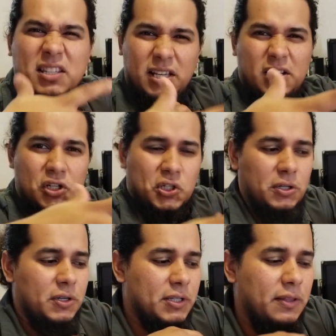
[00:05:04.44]
hidden
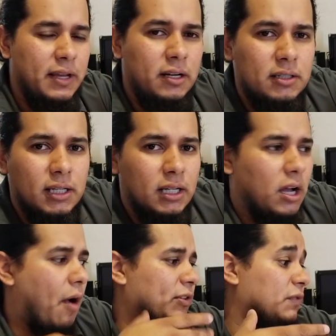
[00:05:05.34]
sugars in there,
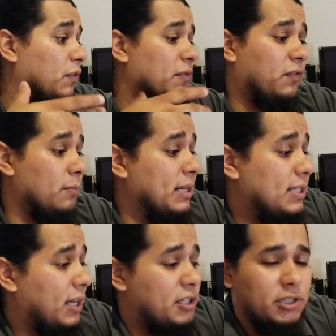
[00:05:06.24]
obviously from the
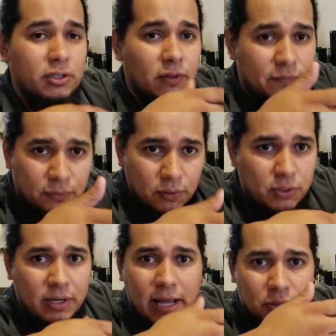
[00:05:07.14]
fermentation or the fruits,
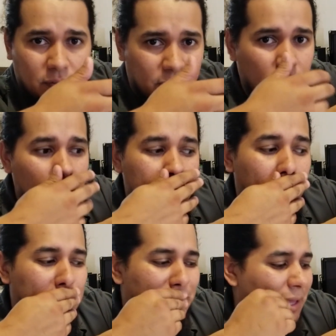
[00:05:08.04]
the natural fruits,
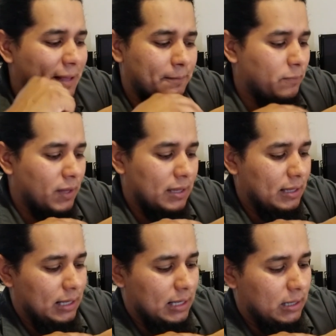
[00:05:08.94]
but
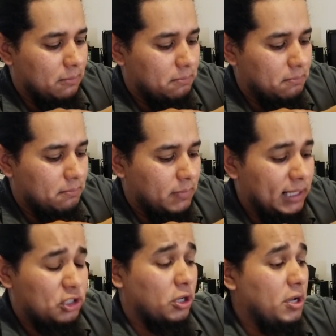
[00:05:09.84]
uh,
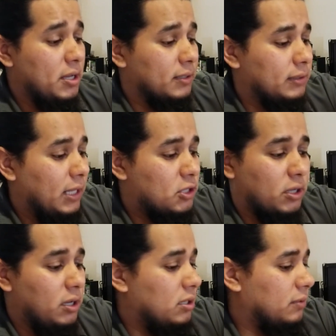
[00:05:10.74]
it's good. It's
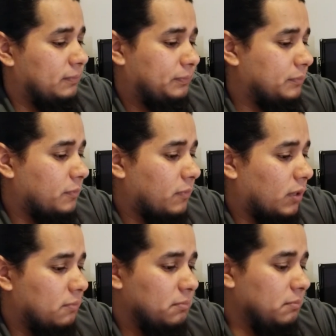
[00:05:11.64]
good.
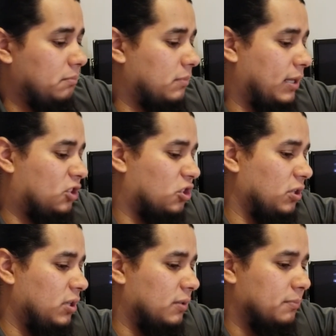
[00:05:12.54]
It's
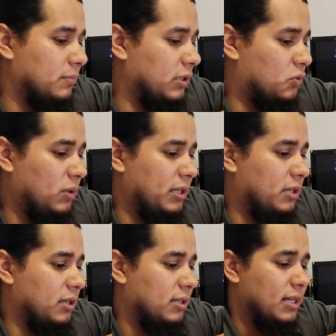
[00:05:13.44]
good. It's really
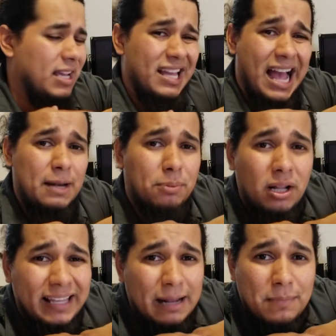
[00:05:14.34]
good. I'd
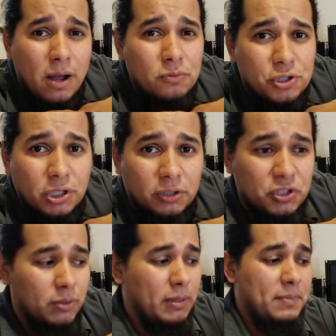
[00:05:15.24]
probably add my own sugar
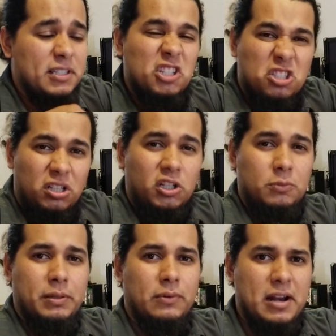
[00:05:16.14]
to it, maybe just a little
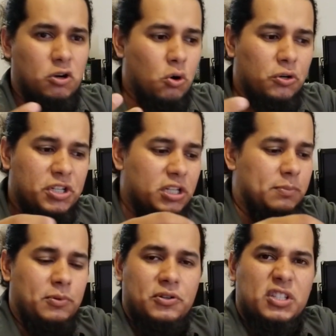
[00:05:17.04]
bit, right? A quarter
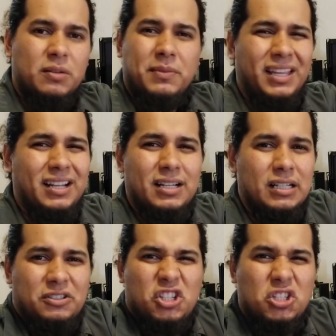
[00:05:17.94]
teaspoon or something,
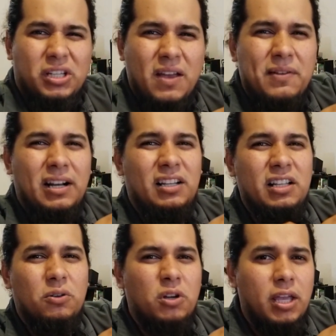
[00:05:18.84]
uh, just to give it a
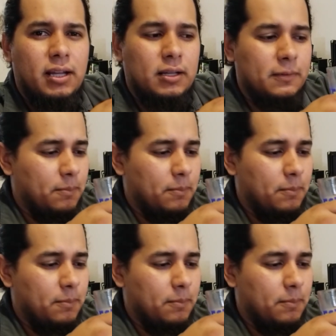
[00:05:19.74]
little kick.